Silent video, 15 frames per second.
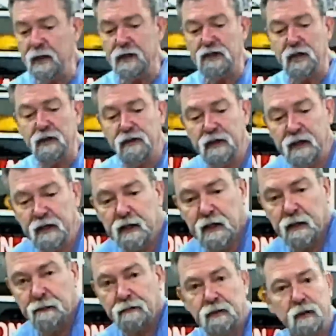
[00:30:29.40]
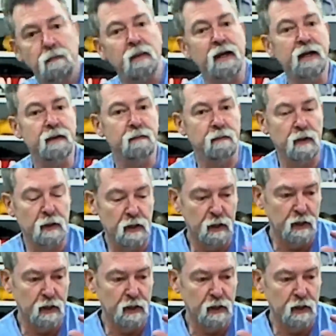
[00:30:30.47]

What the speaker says: to measure the plane